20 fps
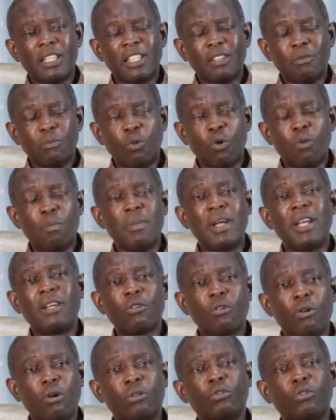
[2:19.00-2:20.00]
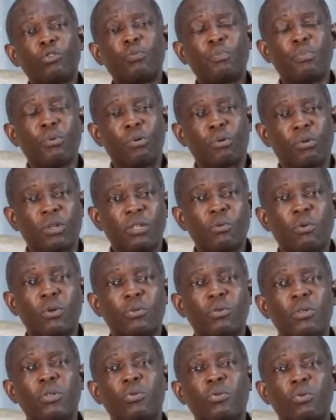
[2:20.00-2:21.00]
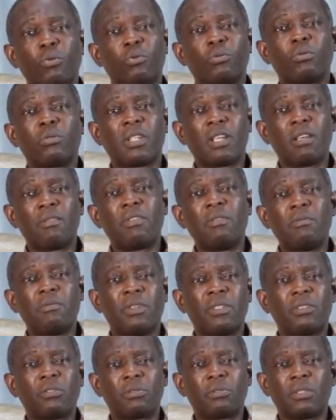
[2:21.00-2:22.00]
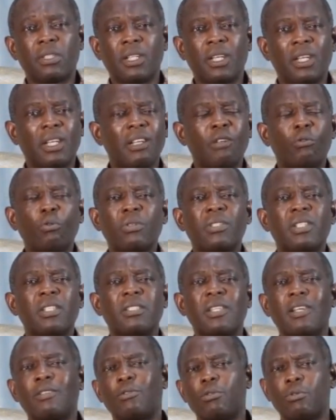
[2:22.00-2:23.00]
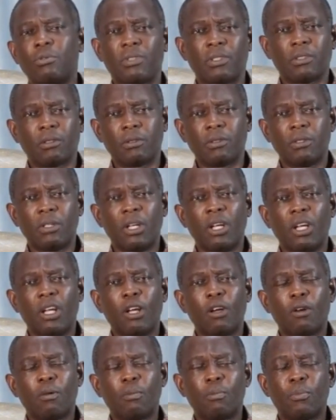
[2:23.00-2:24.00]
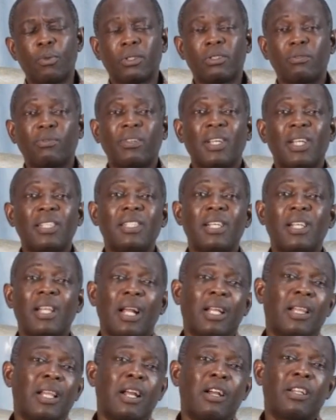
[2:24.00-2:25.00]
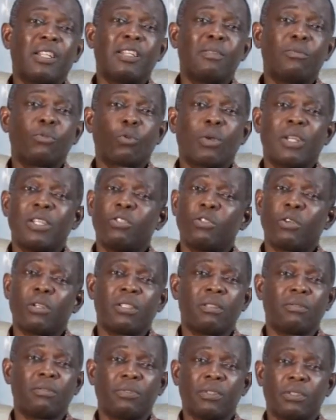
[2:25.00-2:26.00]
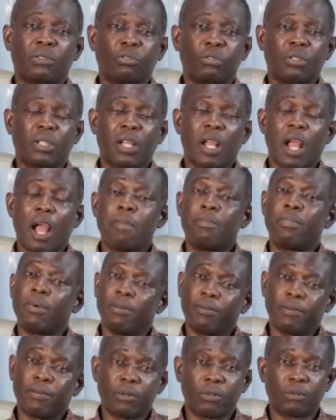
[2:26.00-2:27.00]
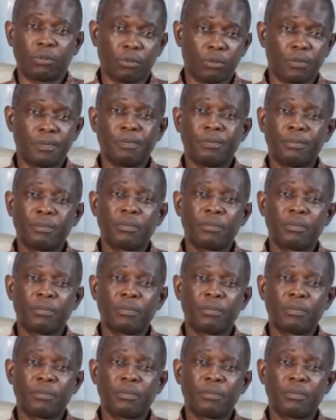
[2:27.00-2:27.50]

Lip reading: The moment God spoke, he was going to give him victory. It was a settled deal. But fear didn't allow him to enjoy the victory. I pray for you.